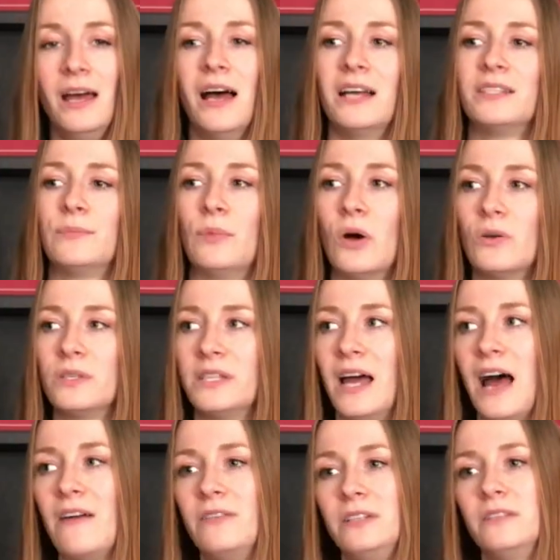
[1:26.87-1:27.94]
as opposed to
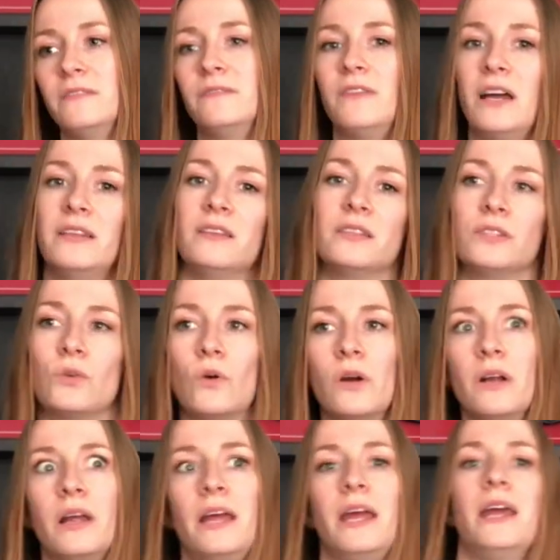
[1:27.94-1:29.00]
having to fight the
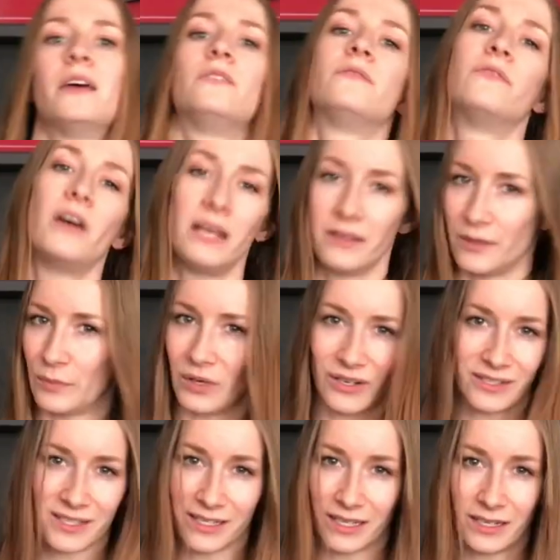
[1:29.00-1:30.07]
sword and fight the
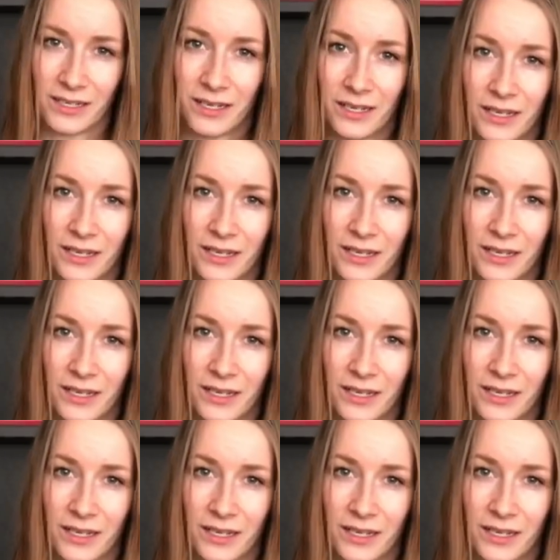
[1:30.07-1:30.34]
person.